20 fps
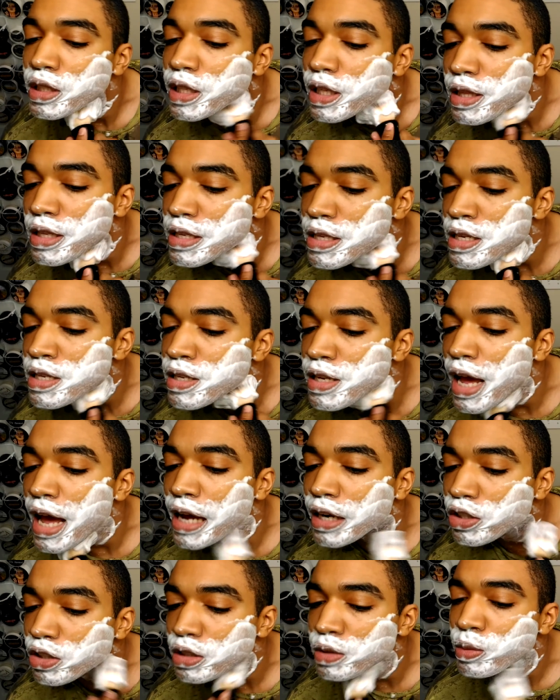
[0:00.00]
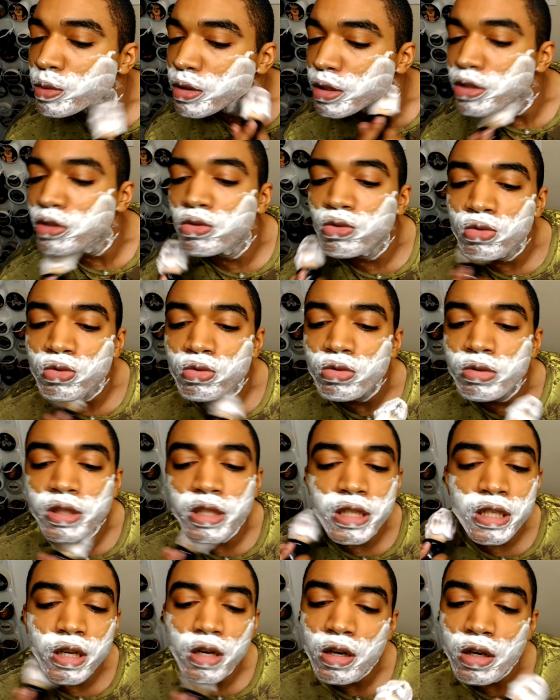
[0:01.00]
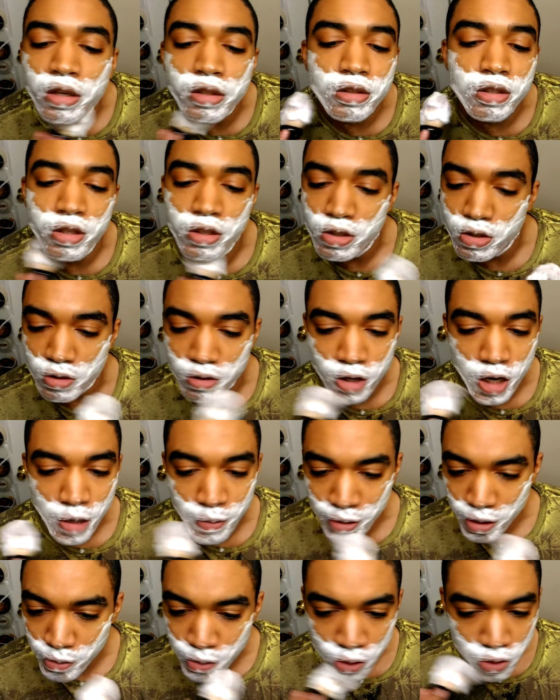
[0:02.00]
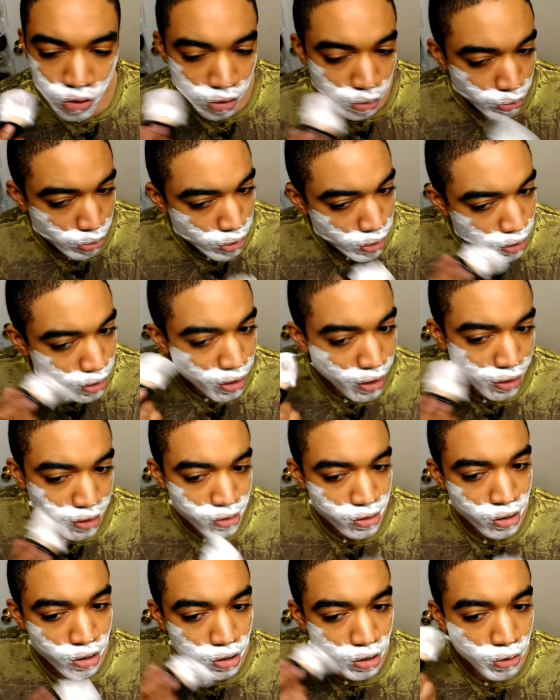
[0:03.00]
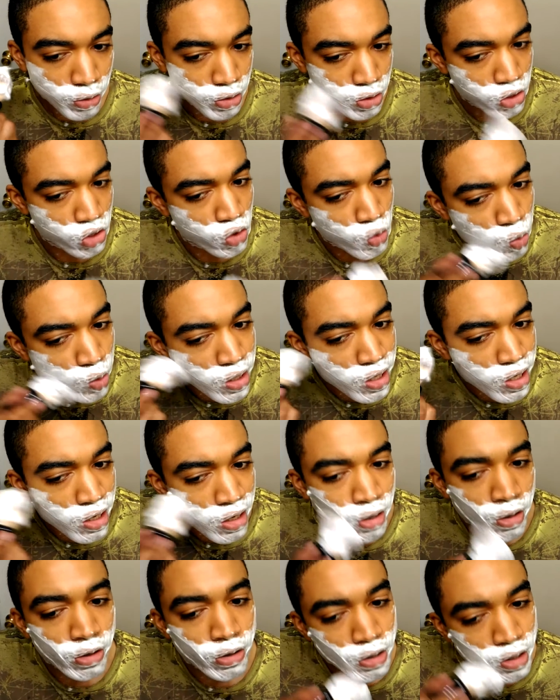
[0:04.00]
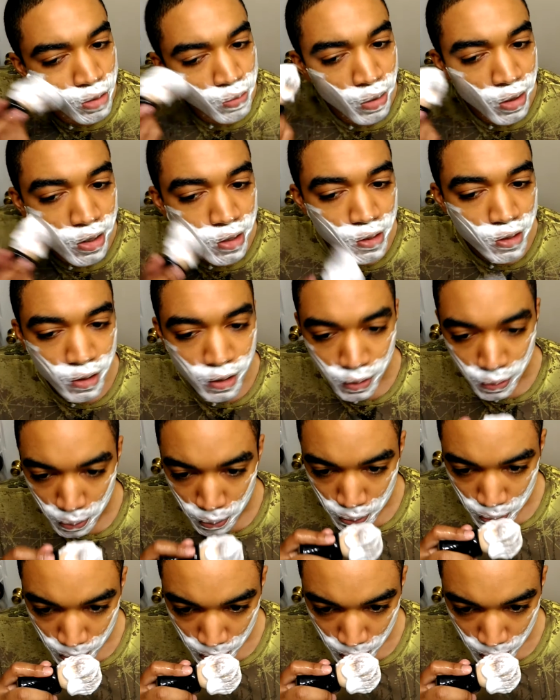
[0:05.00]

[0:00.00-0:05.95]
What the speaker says: Yeah, this is actually one that's really hard to describe, and usually I'm pretty good. I can say, it's sweet or it's spicy.